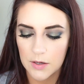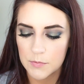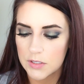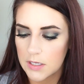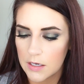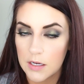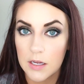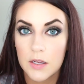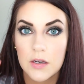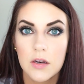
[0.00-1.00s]
So I'm just going
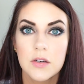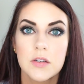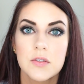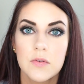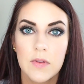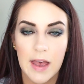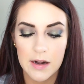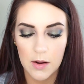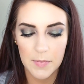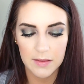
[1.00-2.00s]
to do
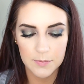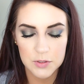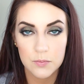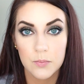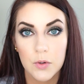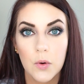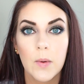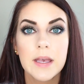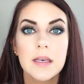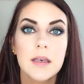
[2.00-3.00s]
that on my lips real
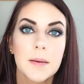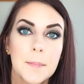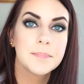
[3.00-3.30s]
quick.